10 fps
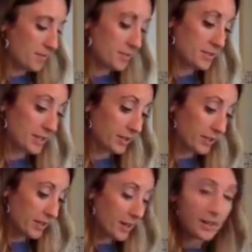
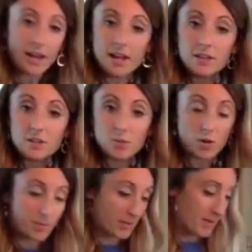skillet again to
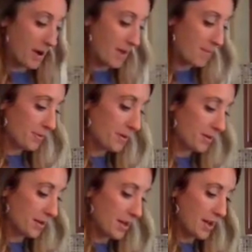warm them up
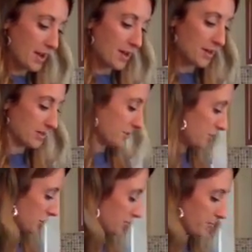and
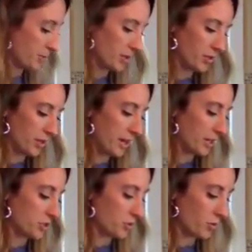just put a little
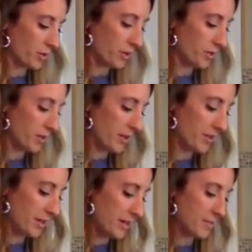extra oil, and
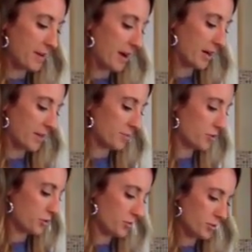they heat back up
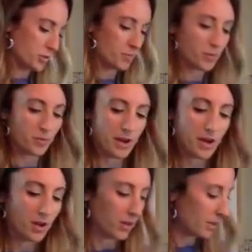super, super
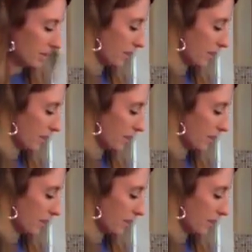well